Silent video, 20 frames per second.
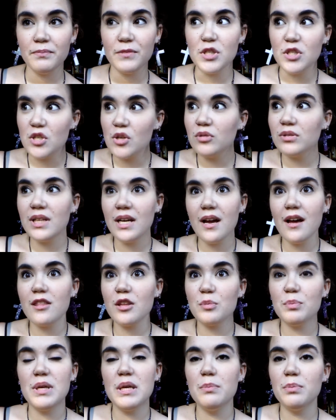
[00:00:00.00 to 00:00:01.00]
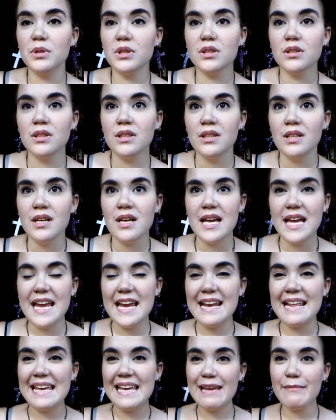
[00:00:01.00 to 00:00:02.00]
Don't let other people
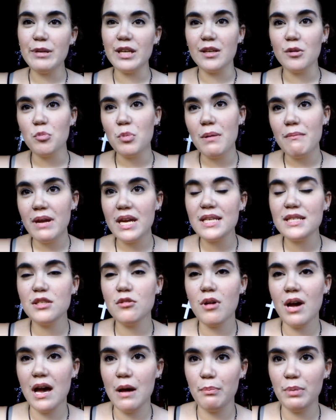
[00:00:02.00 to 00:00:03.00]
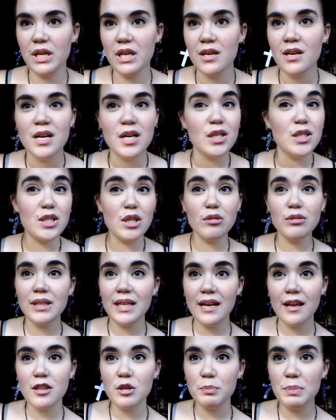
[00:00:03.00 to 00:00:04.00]
inhibit what makes you happy. Don't let
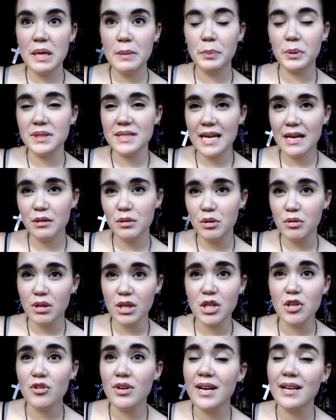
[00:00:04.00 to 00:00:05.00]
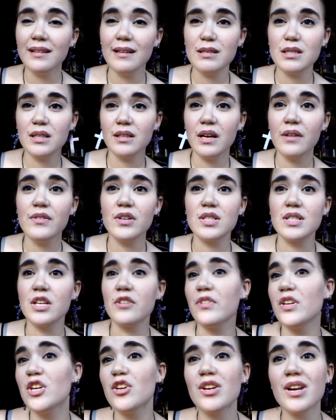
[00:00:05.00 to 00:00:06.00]
other people tell you that you're not allowed to love yourself
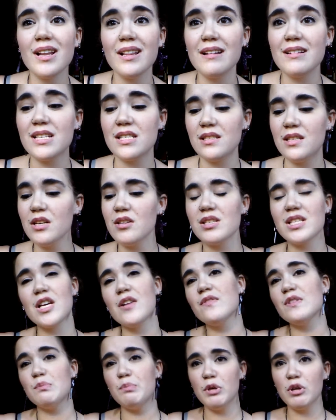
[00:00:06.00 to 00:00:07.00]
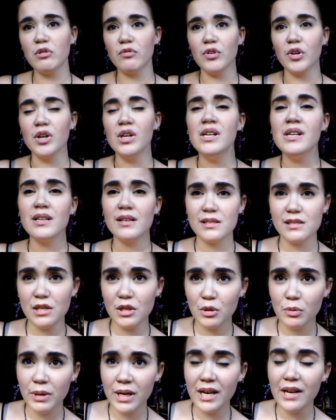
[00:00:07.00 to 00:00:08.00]
and you're not allowed to see yourself as beautiful. Because you
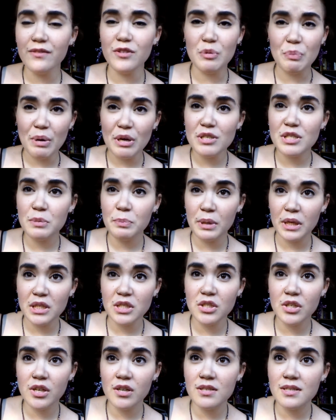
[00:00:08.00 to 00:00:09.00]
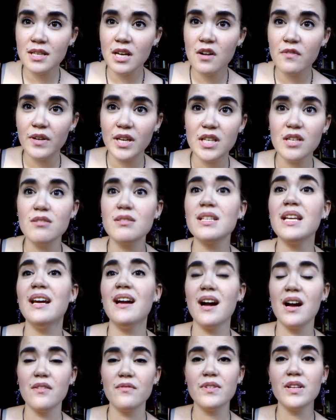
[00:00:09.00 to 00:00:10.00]
know what? If you post a picture of yourself and you say,
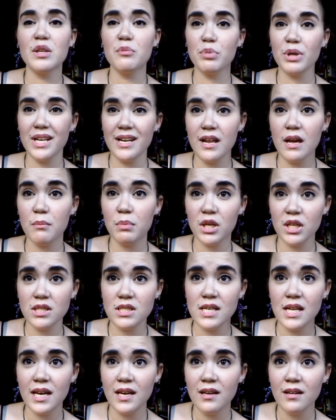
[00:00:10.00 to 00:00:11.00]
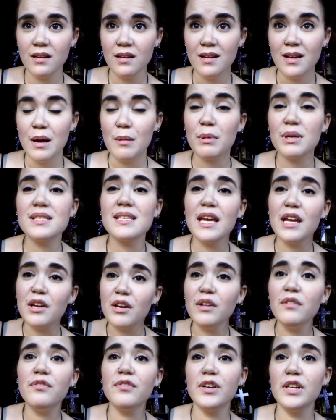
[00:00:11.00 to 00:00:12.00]
I'm feeling pretty damn good today, I'm going to say,
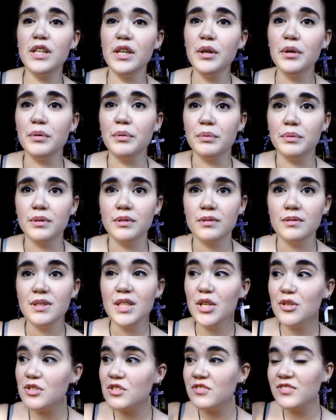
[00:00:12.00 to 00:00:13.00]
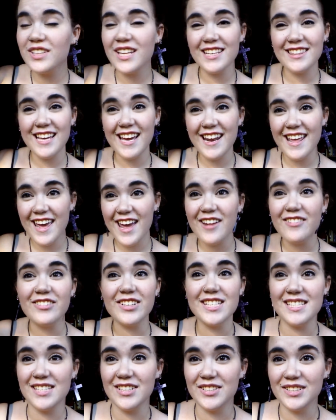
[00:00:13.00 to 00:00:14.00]
good for you. You should feel like that every
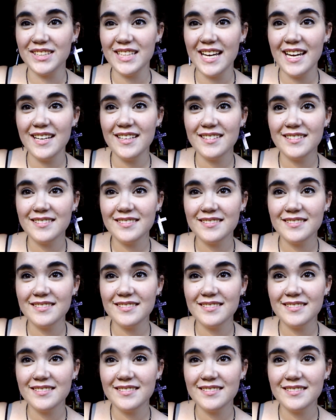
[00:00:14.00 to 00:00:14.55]
single day.